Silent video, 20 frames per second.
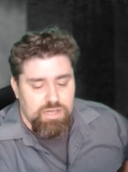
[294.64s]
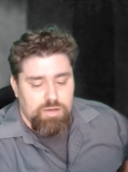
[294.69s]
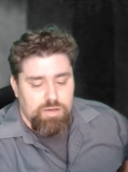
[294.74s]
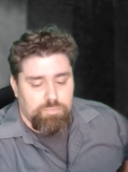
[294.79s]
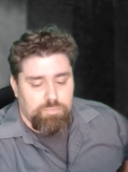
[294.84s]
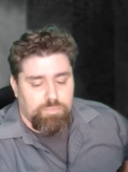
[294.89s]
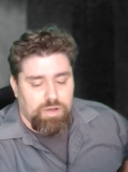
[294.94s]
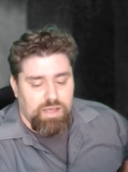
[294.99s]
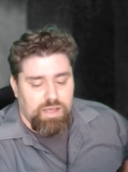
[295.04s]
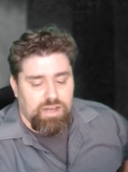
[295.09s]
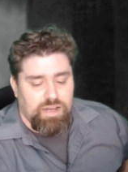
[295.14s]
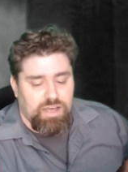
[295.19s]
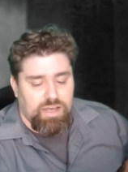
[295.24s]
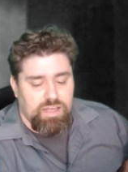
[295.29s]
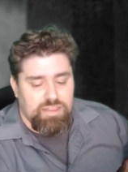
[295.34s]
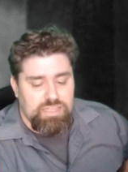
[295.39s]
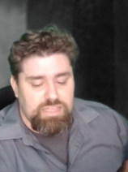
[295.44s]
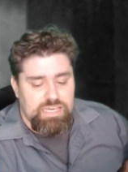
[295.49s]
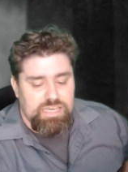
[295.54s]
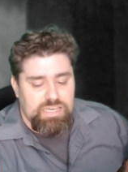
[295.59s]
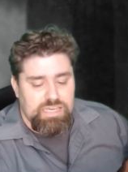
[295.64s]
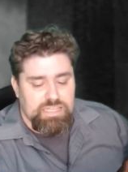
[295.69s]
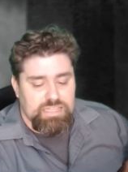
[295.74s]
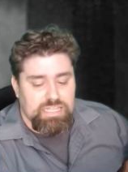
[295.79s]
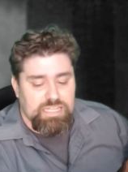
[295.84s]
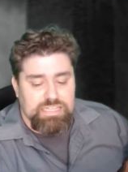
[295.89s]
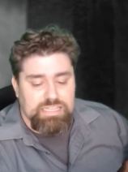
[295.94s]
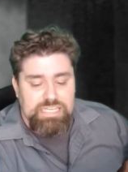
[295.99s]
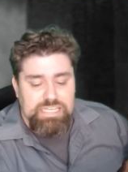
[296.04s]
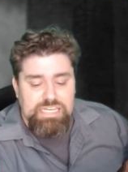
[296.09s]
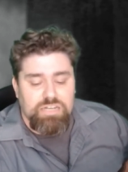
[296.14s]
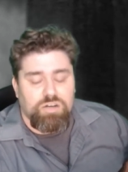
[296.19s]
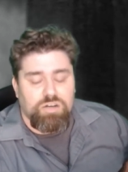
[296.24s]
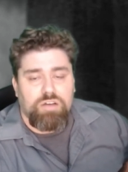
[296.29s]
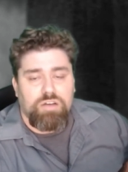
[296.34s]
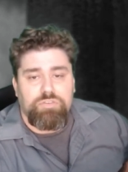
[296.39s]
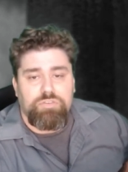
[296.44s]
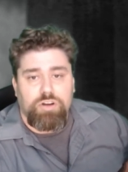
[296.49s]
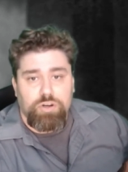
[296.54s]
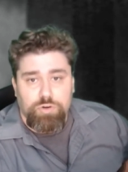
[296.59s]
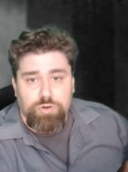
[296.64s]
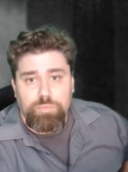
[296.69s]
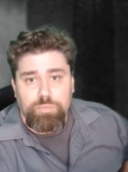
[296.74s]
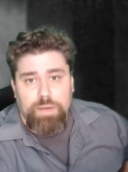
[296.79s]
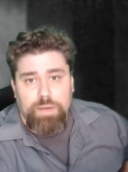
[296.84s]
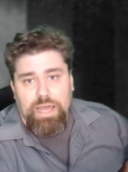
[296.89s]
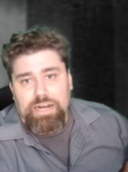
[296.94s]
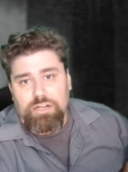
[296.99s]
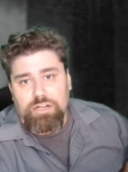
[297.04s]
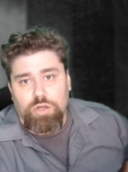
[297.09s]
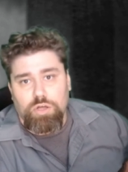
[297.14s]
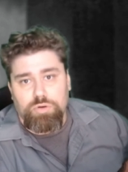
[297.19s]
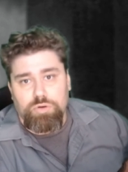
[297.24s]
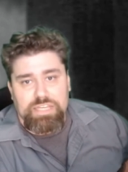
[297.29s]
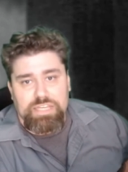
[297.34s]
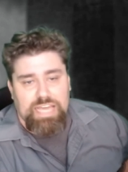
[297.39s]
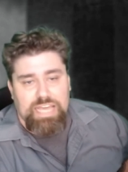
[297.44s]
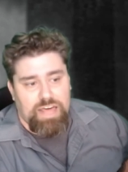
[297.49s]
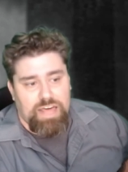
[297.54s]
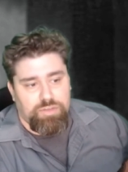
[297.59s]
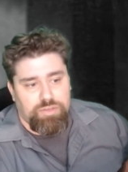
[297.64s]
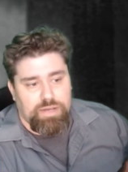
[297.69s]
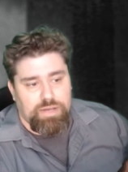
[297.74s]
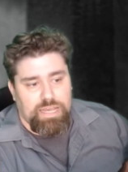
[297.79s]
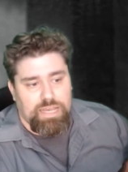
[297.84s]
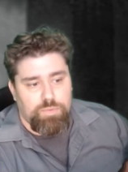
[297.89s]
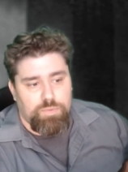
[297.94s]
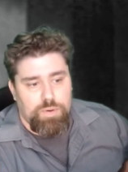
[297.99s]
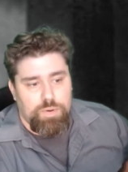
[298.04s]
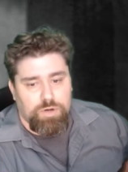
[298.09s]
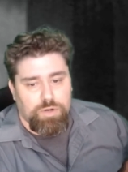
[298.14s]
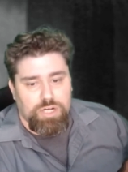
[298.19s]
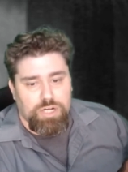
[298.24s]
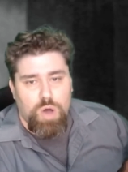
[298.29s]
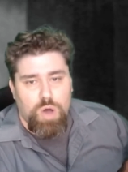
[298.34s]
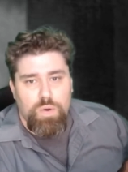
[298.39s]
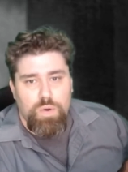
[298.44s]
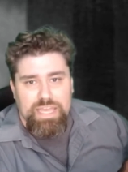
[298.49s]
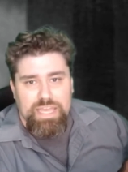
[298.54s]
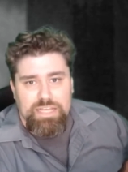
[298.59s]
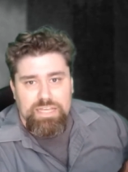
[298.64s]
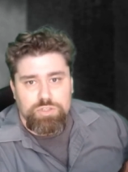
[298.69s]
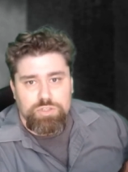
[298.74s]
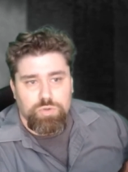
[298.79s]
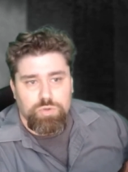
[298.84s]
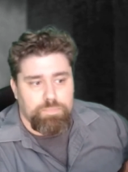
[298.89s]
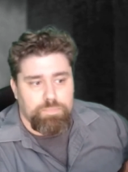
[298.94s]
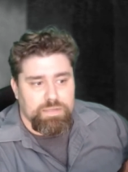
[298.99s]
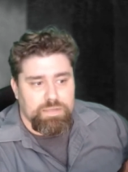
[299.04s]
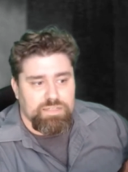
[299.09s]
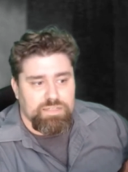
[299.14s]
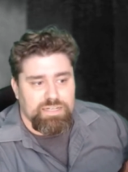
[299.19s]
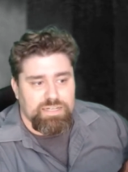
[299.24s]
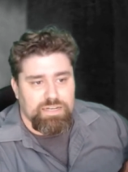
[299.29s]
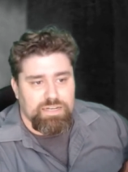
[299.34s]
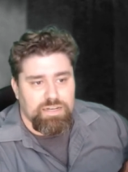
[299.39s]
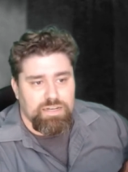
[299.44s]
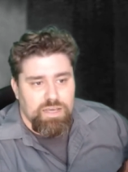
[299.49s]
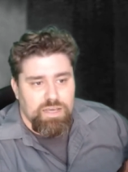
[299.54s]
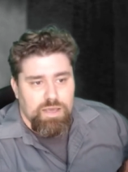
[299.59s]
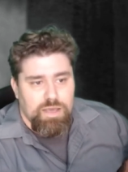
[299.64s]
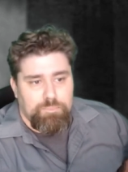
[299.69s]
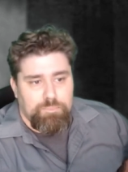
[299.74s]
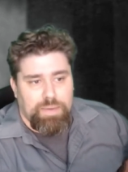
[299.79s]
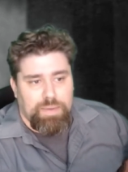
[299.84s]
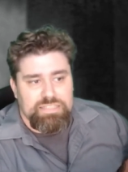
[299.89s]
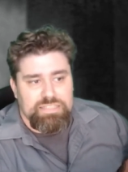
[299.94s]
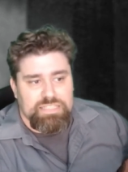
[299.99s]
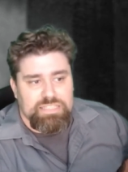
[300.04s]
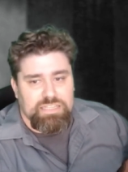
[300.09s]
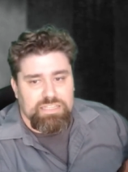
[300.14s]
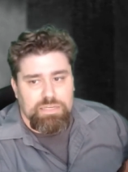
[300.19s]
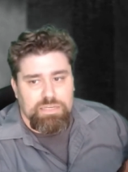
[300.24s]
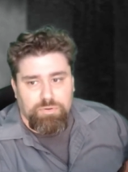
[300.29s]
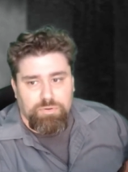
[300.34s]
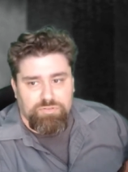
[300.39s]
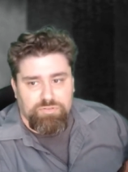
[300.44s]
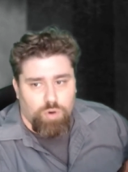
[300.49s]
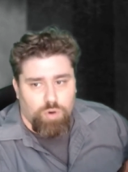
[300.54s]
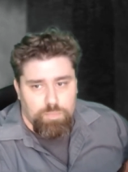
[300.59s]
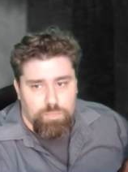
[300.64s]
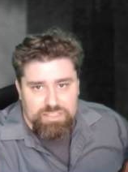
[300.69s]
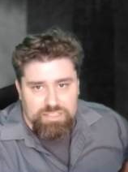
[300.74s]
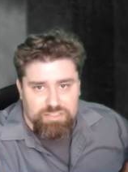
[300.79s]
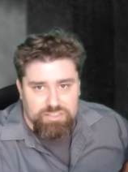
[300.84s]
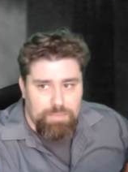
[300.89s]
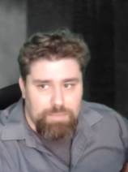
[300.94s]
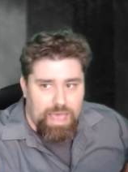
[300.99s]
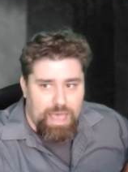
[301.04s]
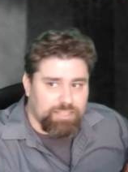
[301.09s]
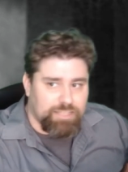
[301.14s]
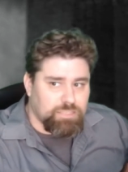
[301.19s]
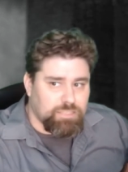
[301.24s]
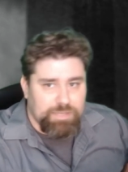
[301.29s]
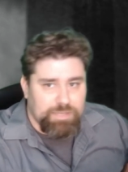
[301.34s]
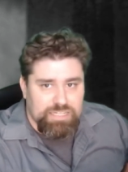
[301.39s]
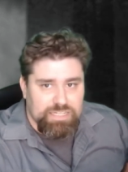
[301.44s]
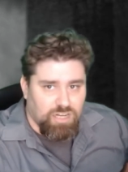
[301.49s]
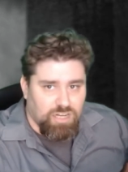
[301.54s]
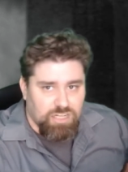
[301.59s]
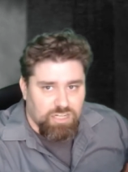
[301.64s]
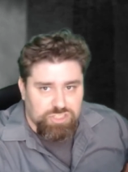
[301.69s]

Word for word: but uh, the the leader of our group had cloaked the gathering, and we were going into a building and basically performing some espionage